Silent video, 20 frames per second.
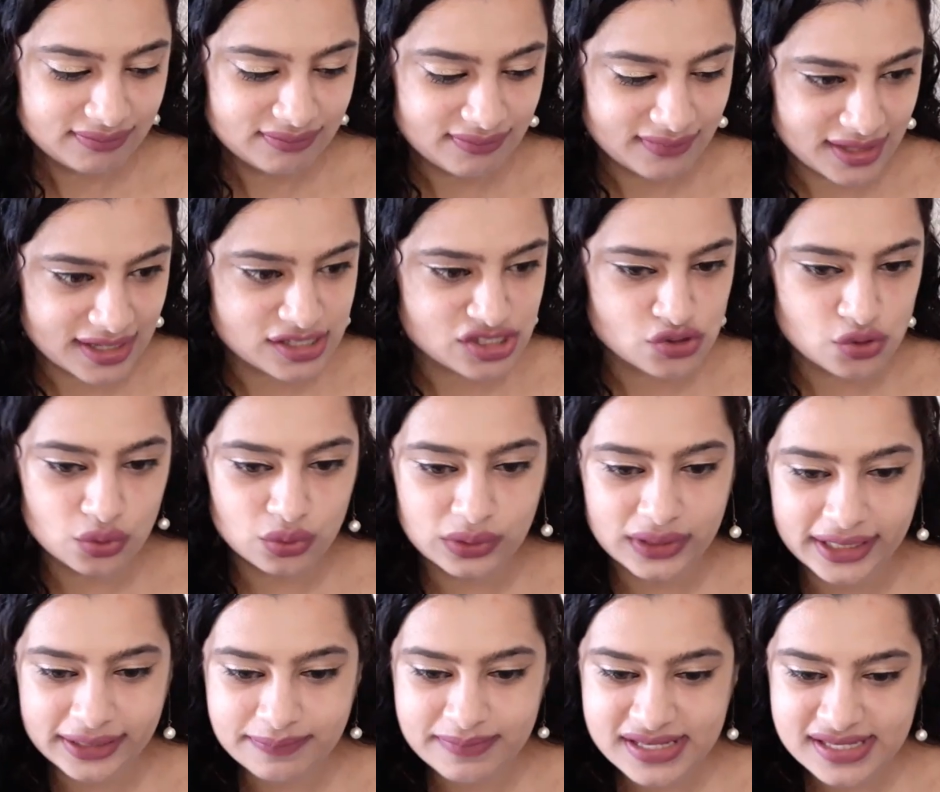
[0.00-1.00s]
So
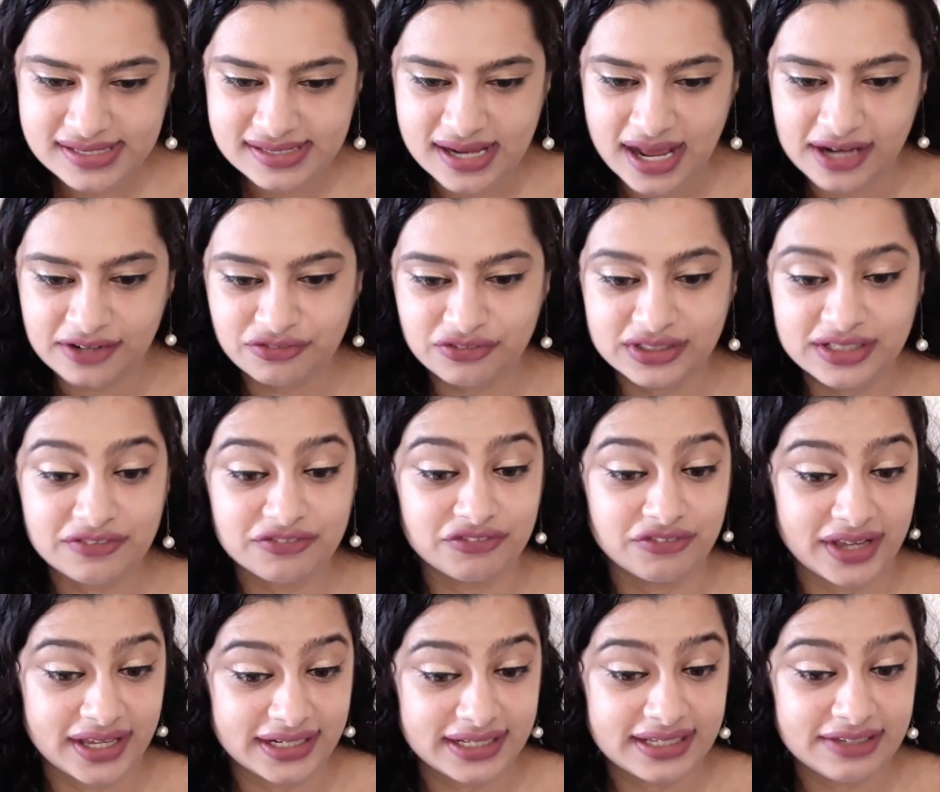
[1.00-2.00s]
let me start with the
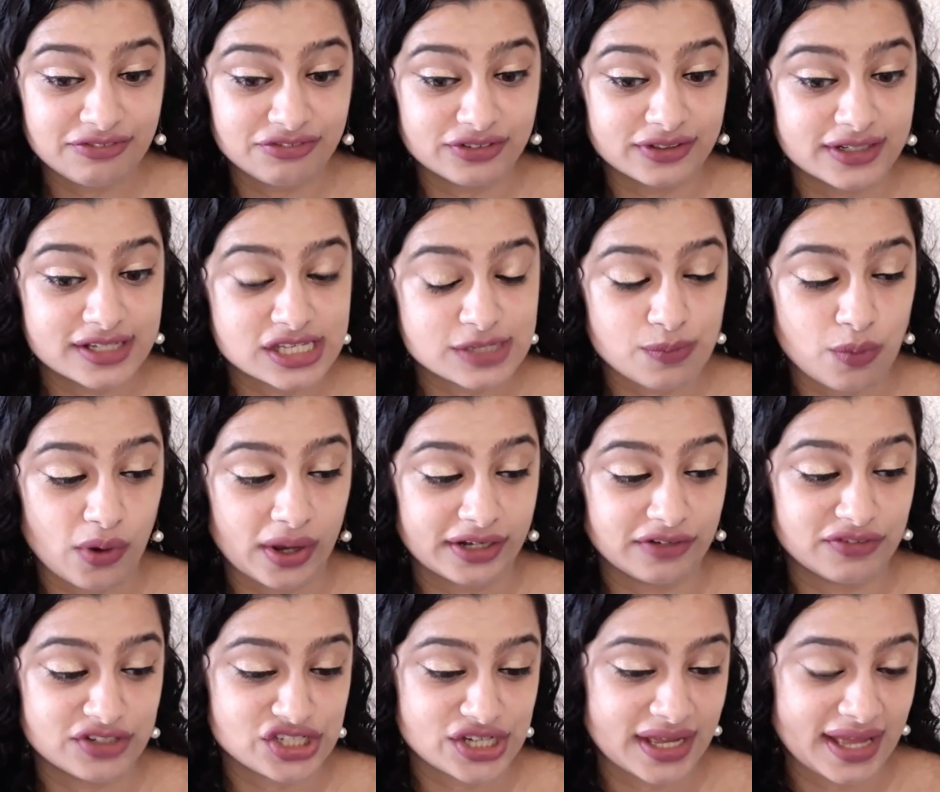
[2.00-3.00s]
very first point
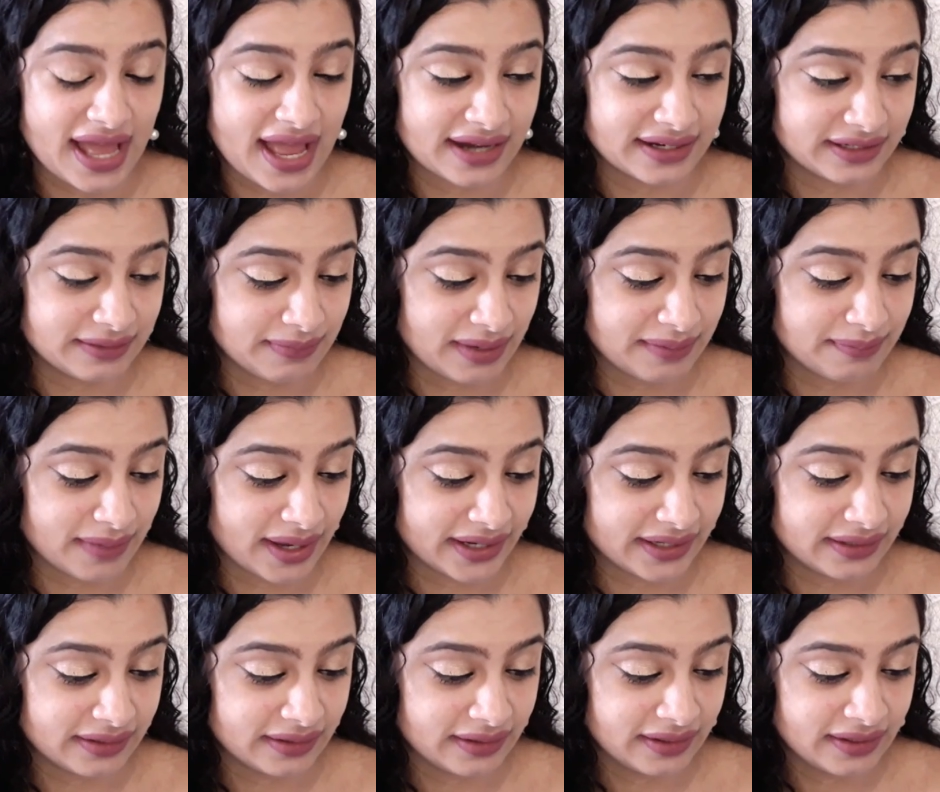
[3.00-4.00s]
which I had in my
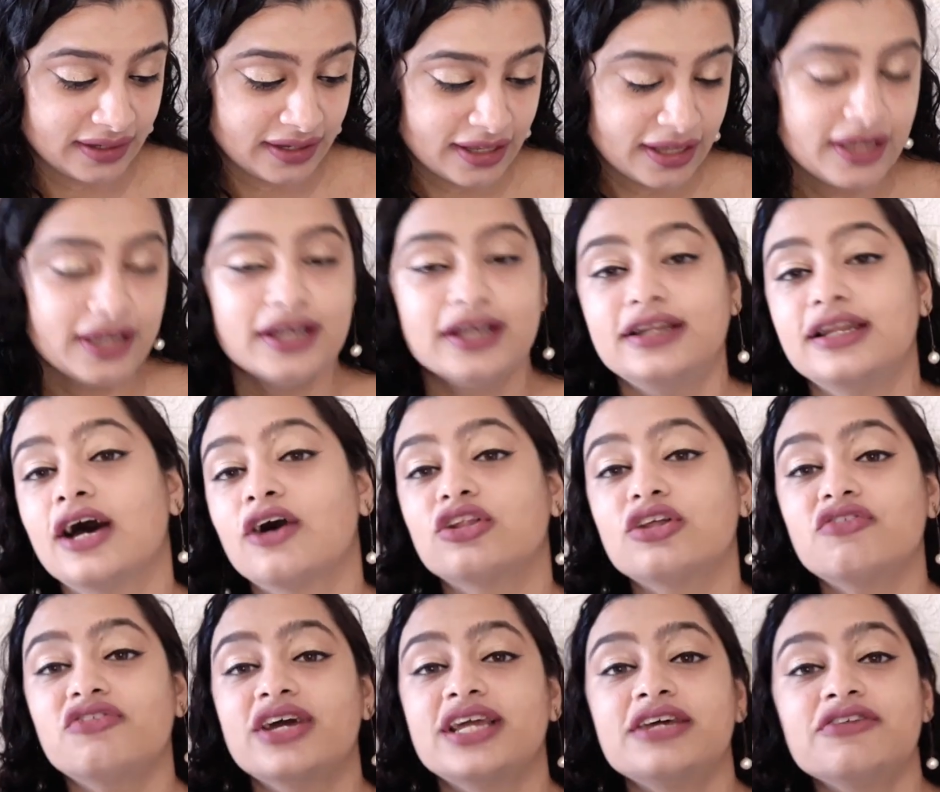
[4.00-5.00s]
mind. Now
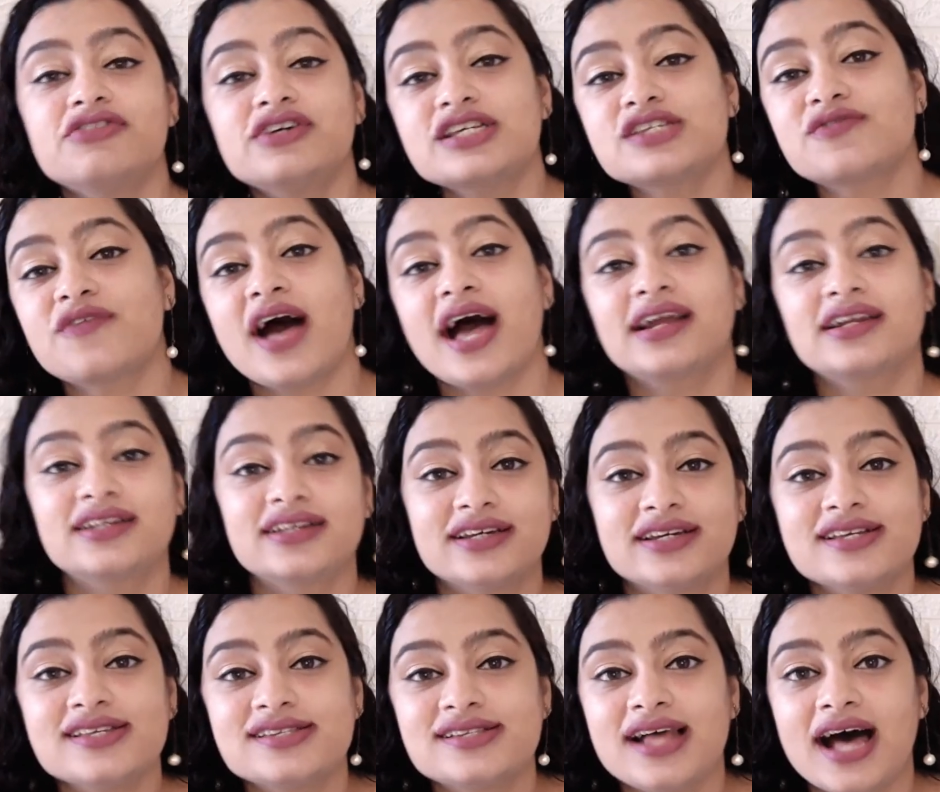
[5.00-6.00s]
the very first fact
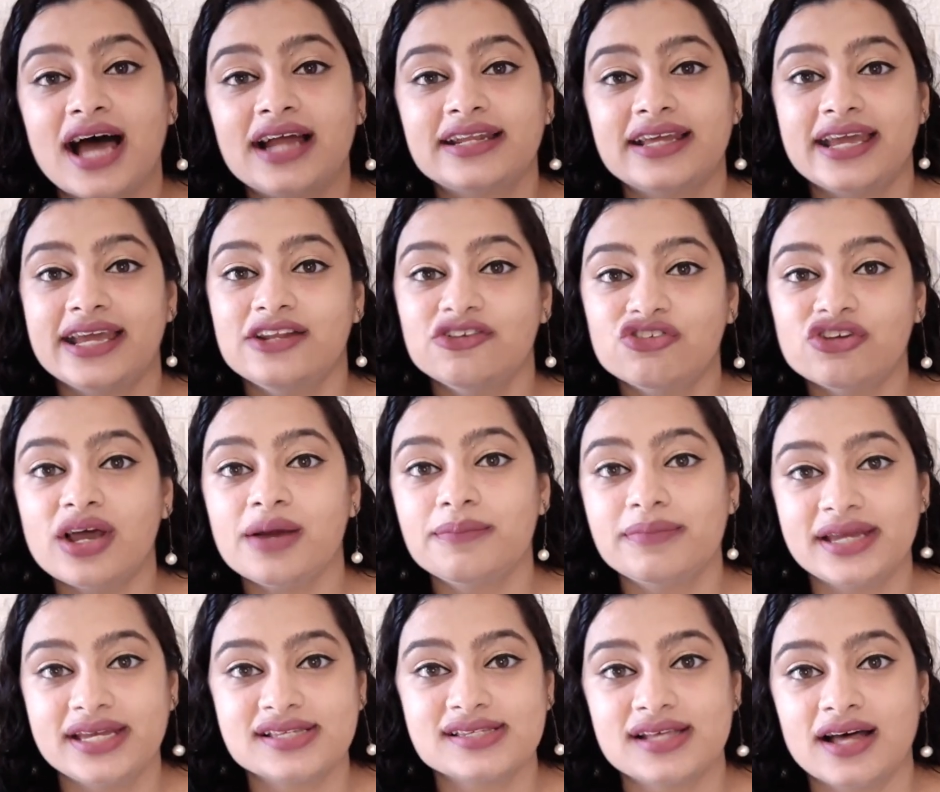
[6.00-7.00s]
is that Andrea
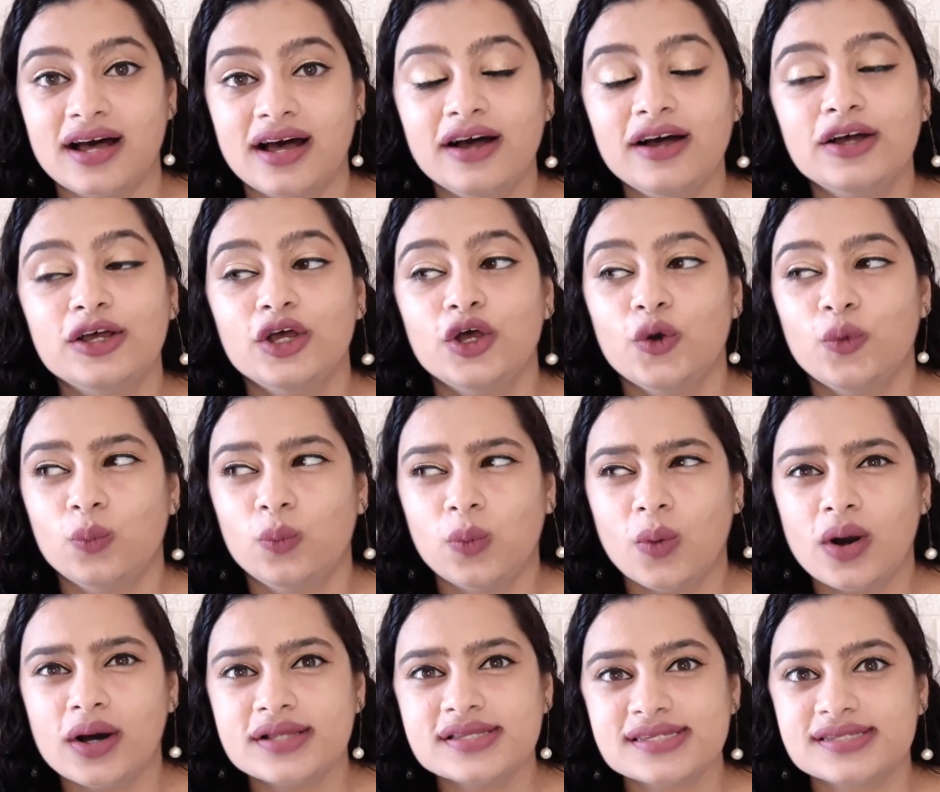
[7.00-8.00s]
Meza
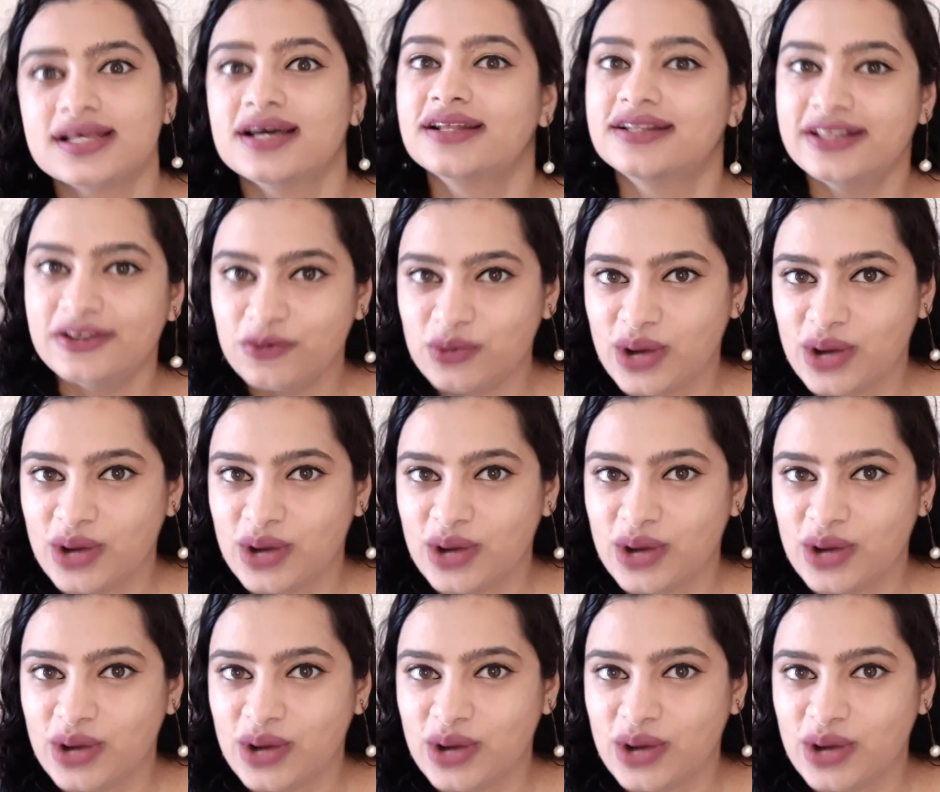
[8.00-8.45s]
was the